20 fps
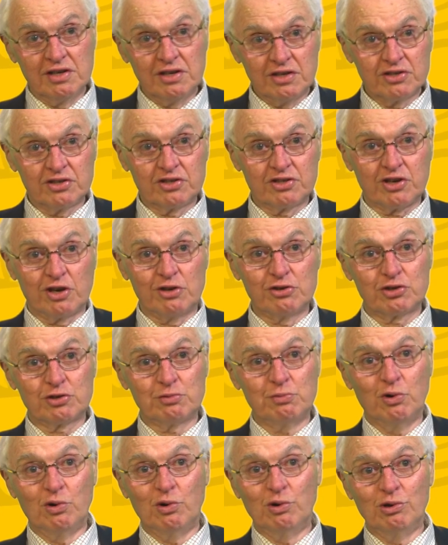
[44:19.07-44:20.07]
so
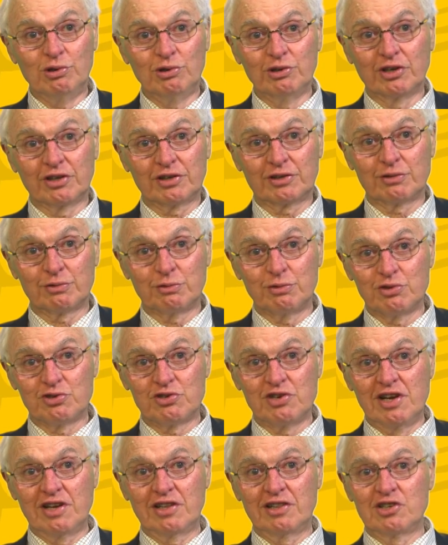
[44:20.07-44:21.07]
small that it was
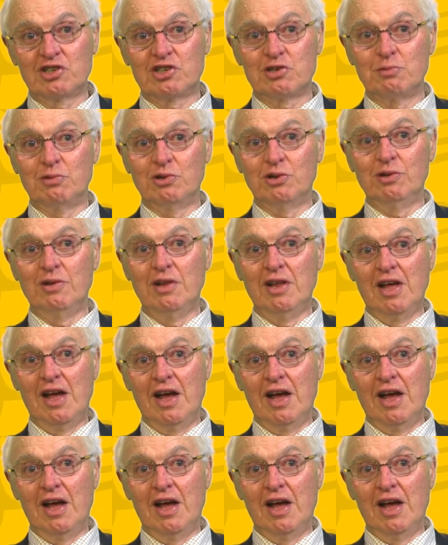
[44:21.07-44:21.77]
negligible?